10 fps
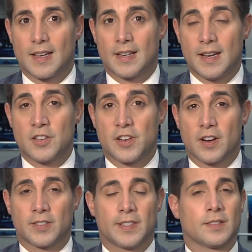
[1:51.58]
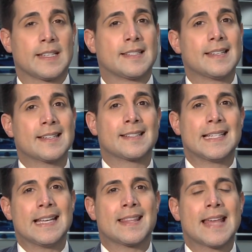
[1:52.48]
And each year, nearly
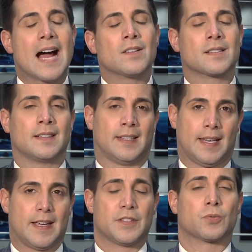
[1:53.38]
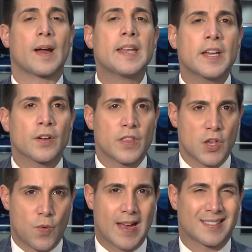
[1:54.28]
16,000 kids right here
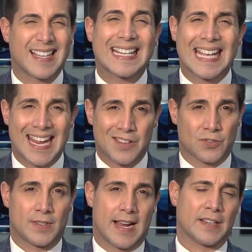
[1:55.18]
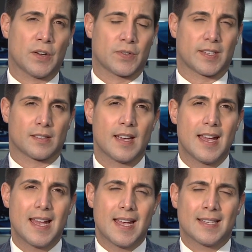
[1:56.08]
in the U.S. get a cancer diagnosis.
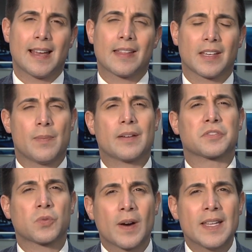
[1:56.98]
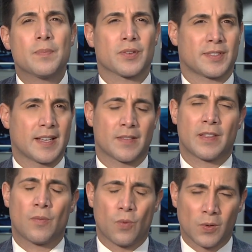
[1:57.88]
Sadly, about 20%
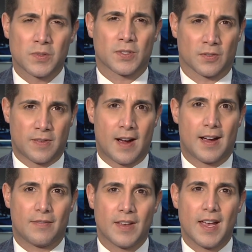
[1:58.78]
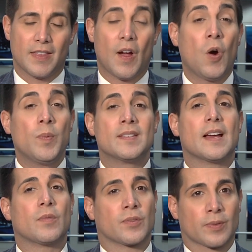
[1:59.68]
of them won't survive. The hope is
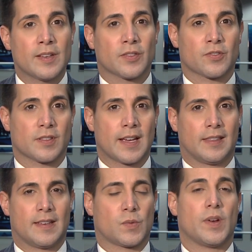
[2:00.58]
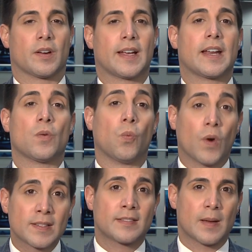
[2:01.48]
that with research like this, we are getting
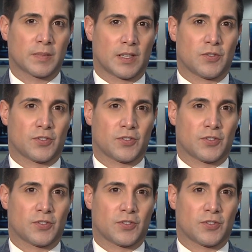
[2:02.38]
one step